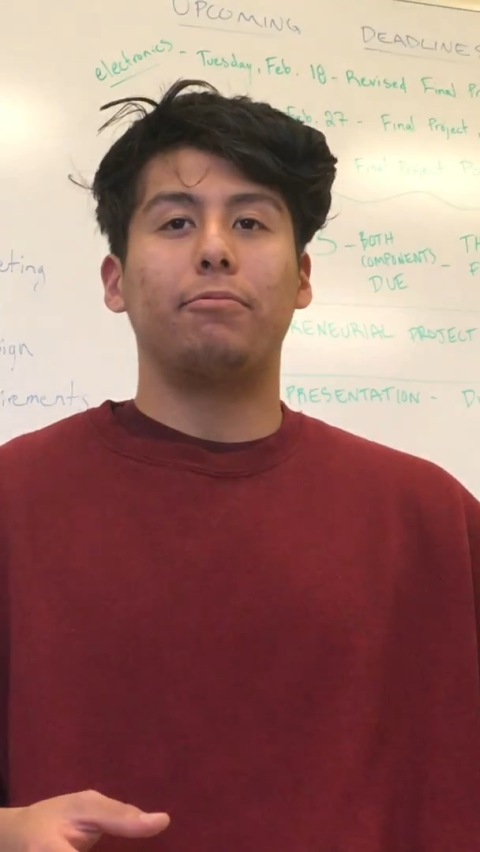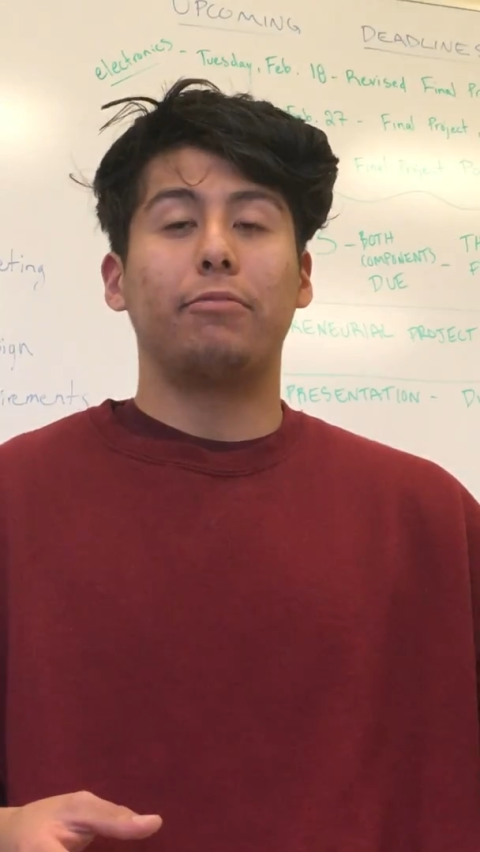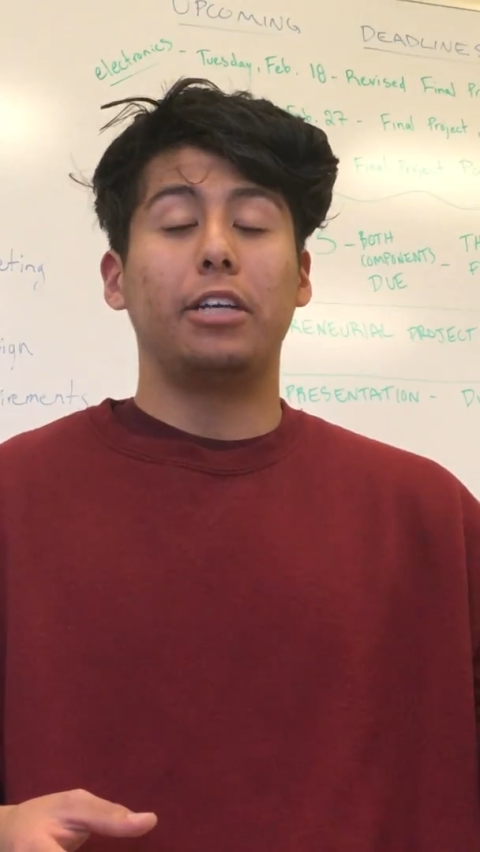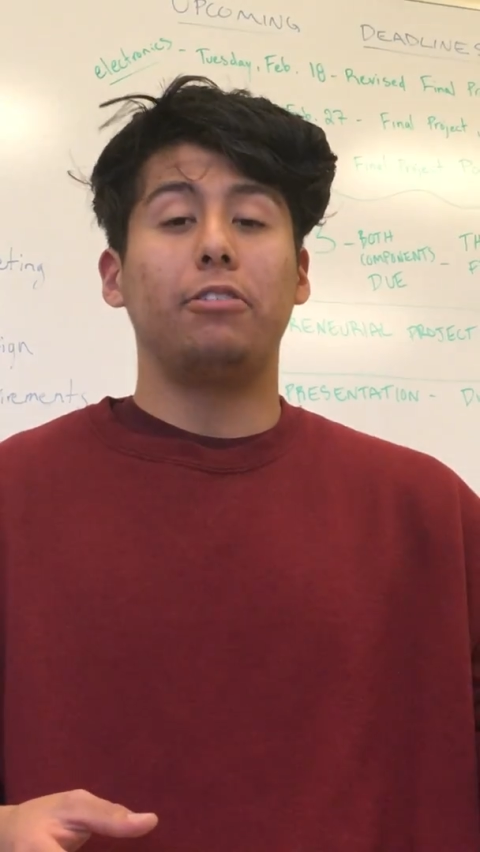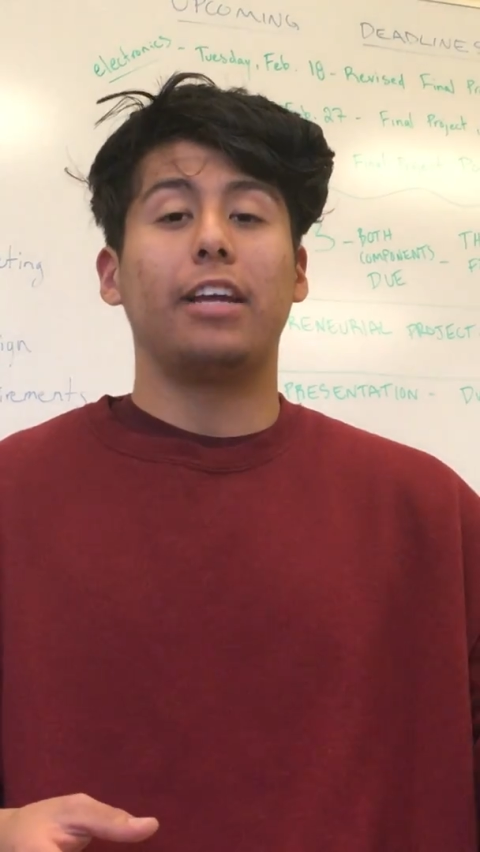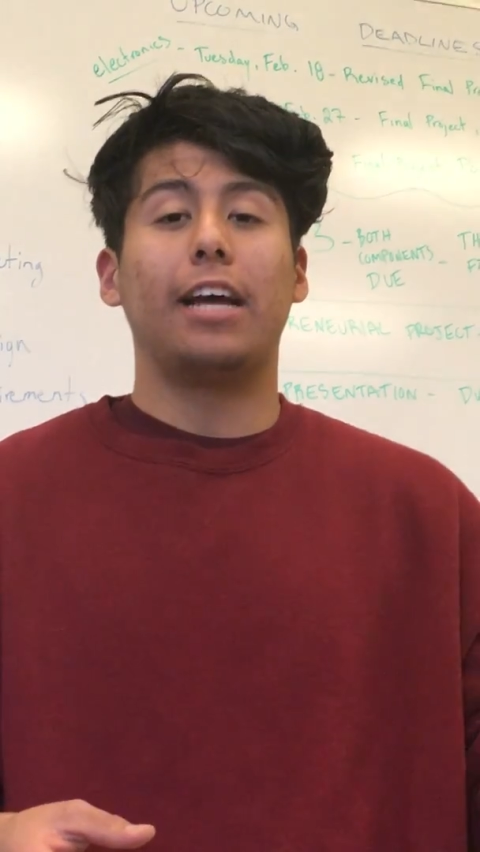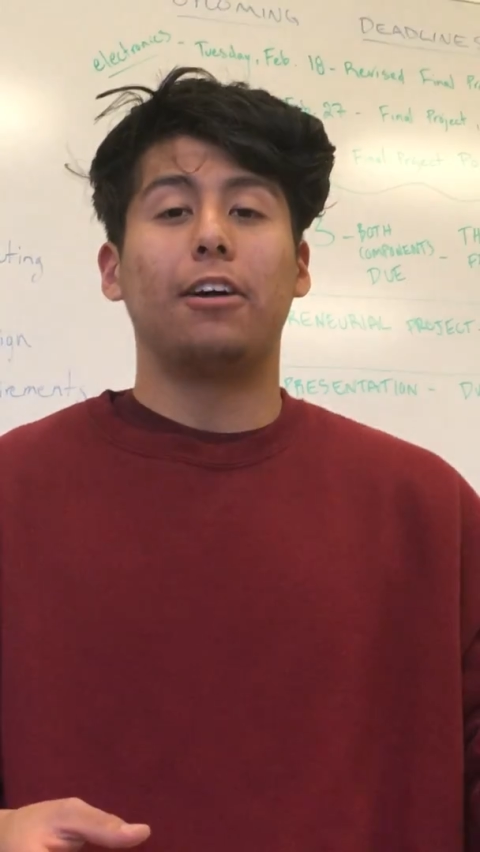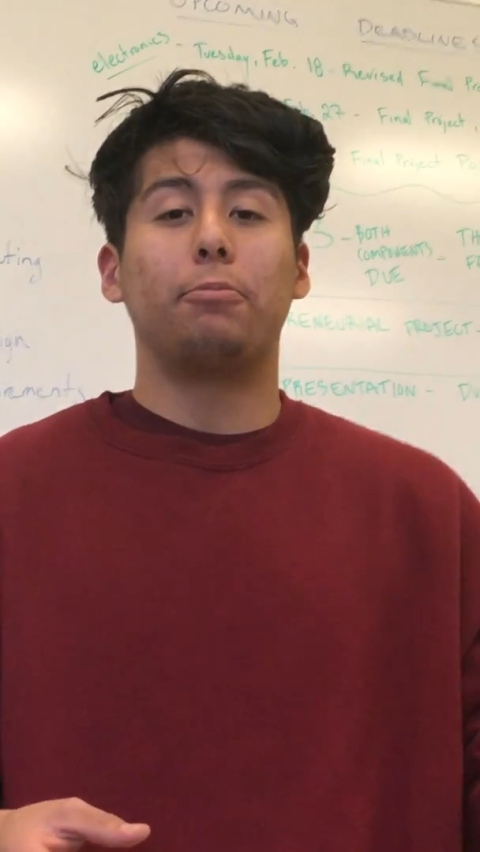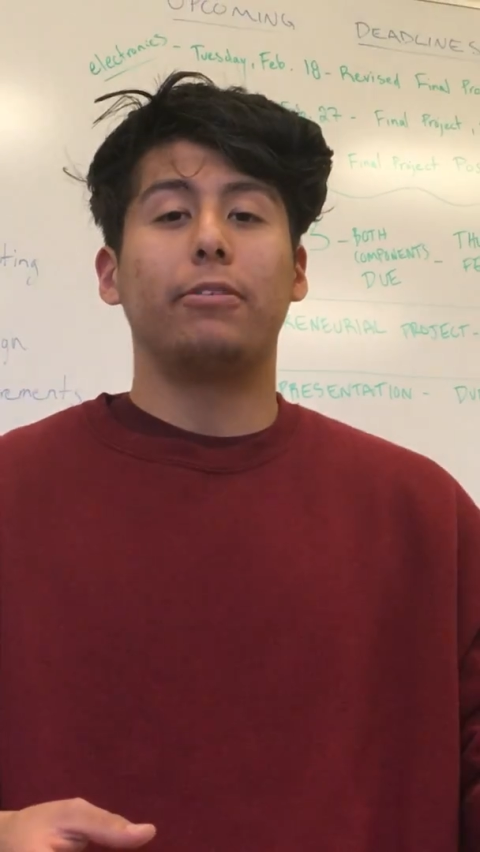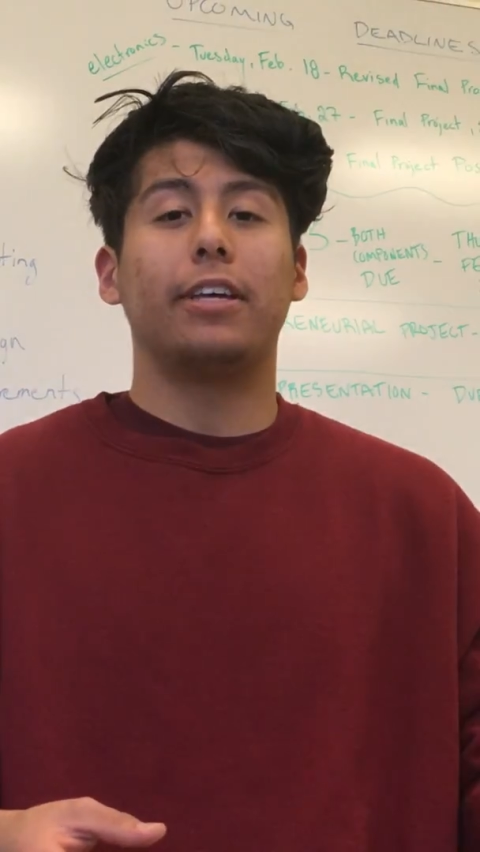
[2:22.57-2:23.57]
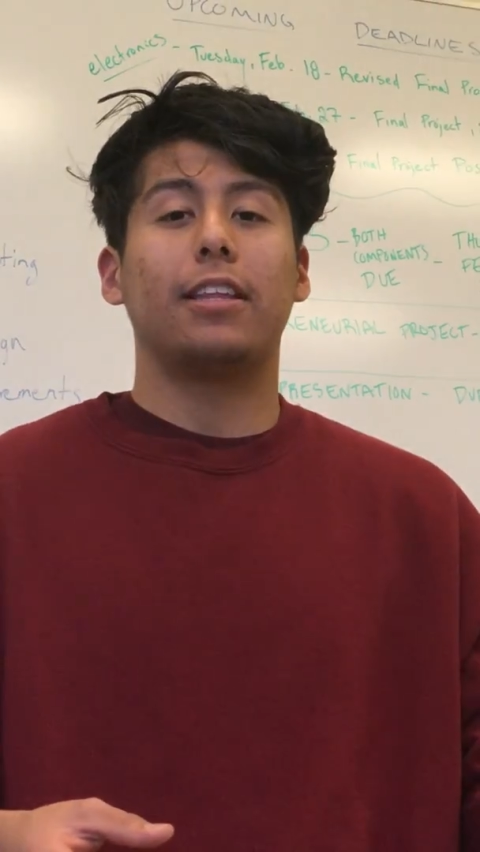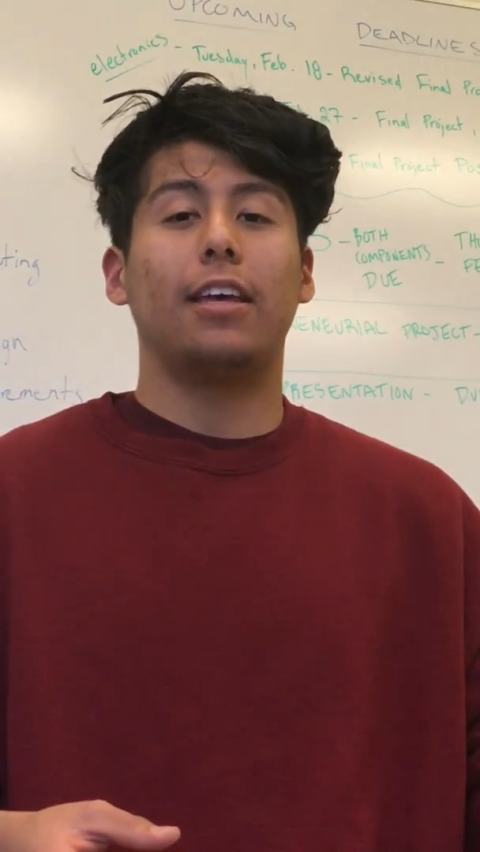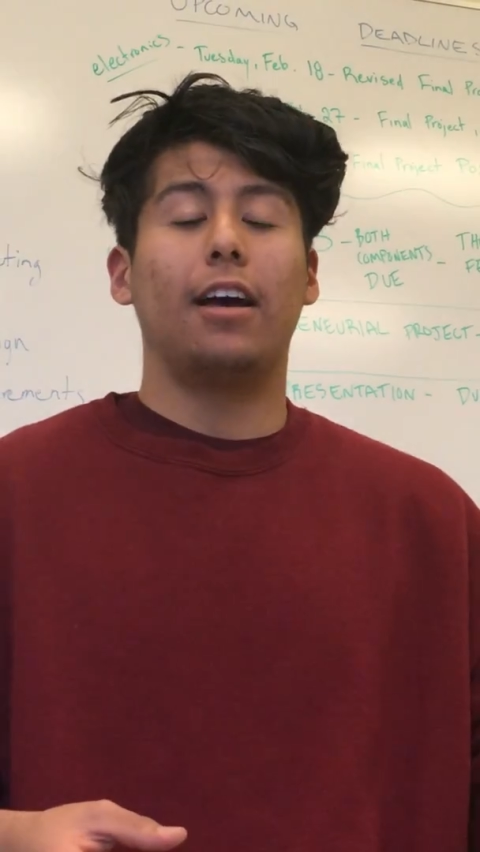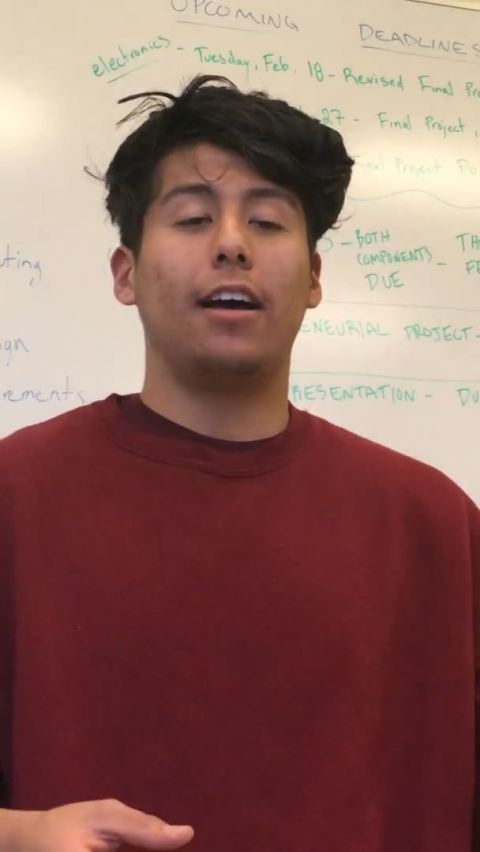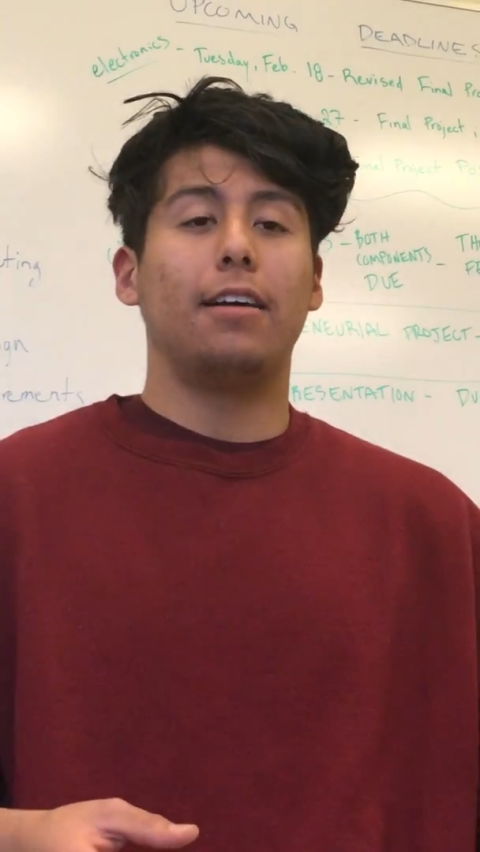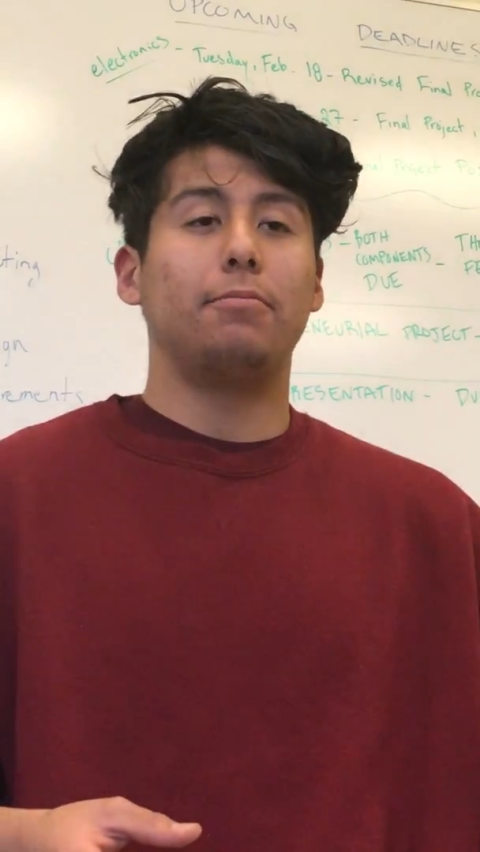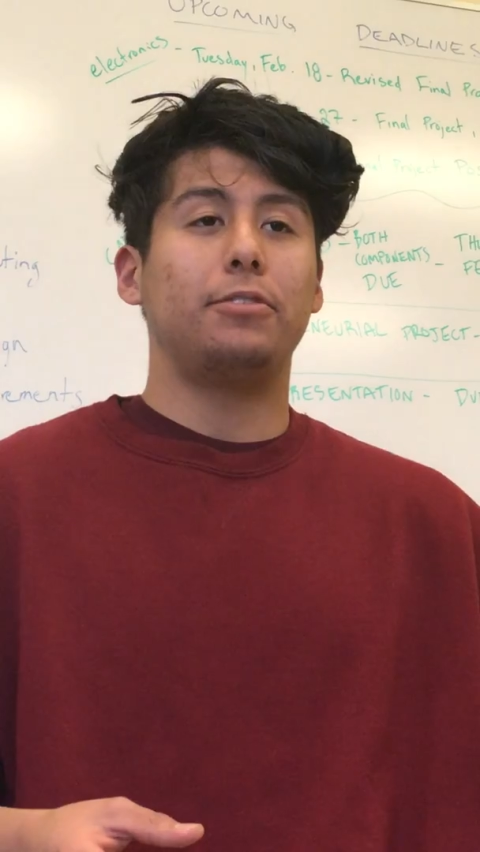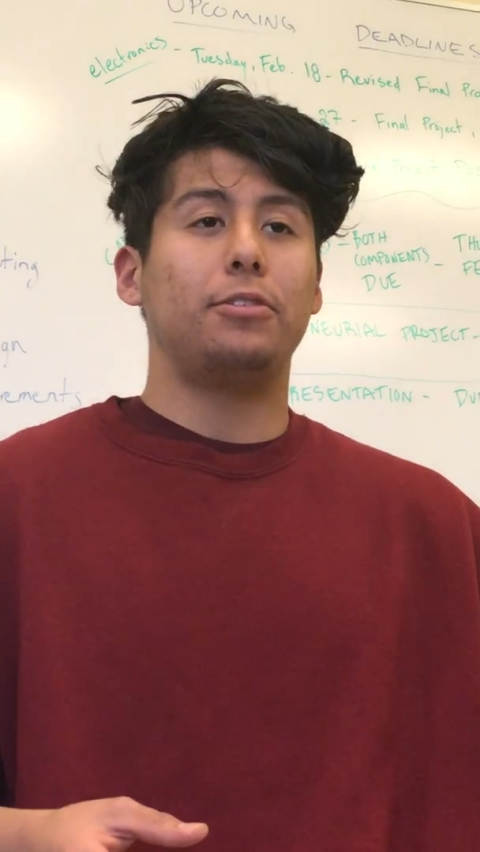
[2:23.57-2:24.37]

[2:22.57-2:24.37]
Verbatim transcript: what you can help with um,